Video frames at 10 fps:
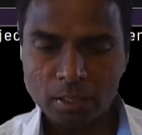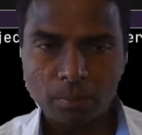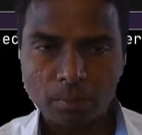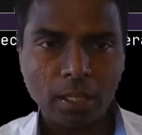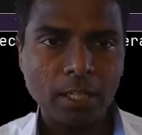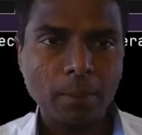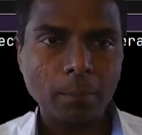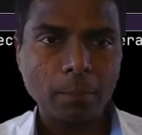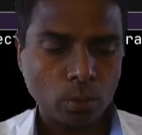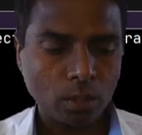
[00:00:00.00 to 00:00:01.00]
Similarly in
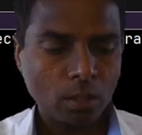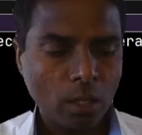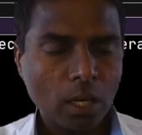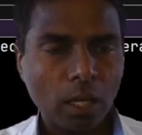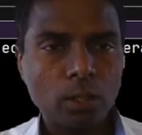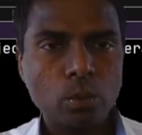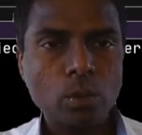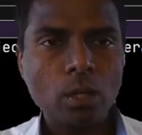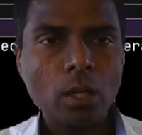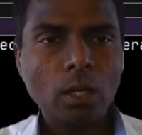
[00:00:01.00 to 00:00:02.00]
Python
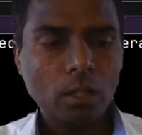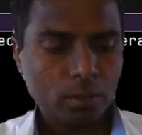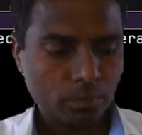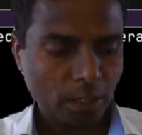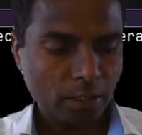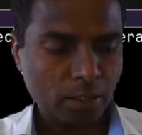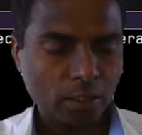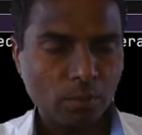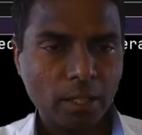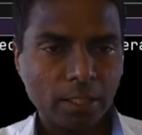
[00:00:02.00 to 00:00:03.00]
also that is
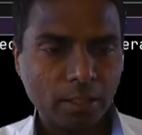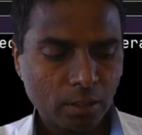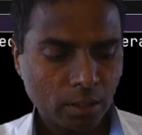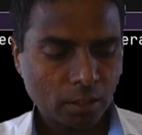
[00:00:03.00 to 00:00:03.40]
invalid.